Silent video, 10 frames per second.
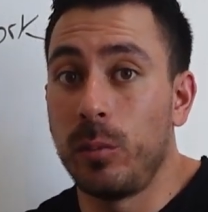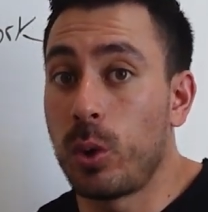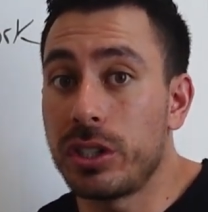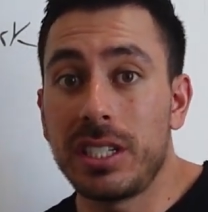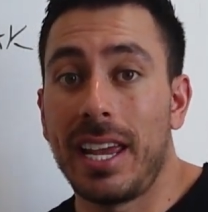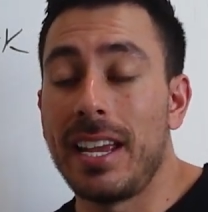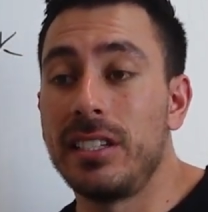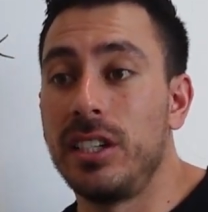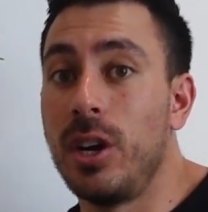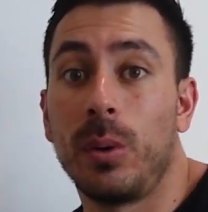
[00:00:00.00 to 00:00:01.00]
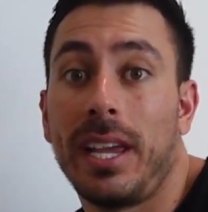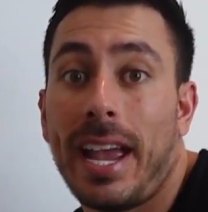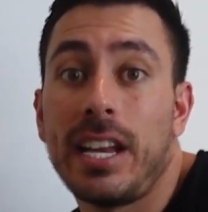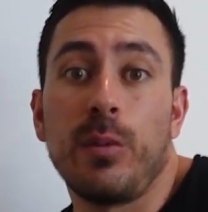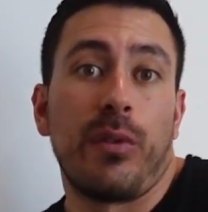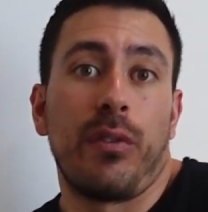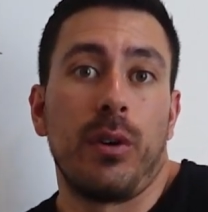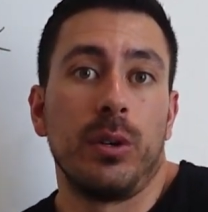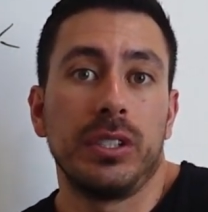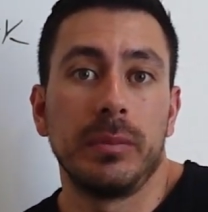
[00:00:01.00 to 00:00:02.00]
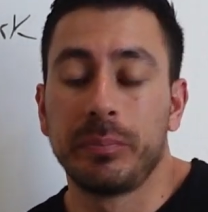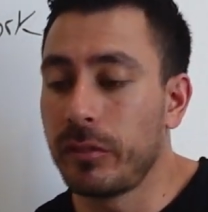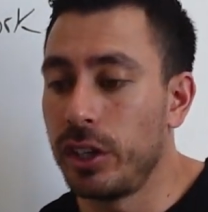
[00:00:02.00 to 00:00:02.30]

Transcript: Worst case, you don't get any referrals.